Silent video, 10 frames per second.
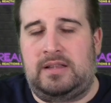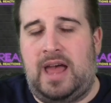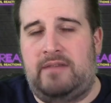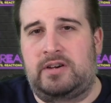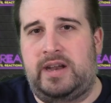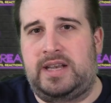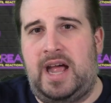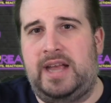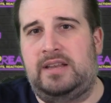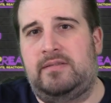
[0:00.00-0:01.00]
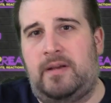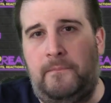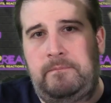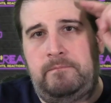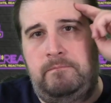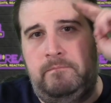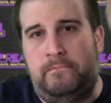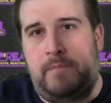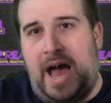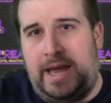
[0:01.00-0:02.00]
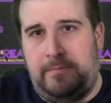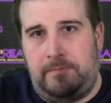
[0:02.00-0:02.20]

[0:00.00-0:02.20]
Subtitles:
have a great night. Bye.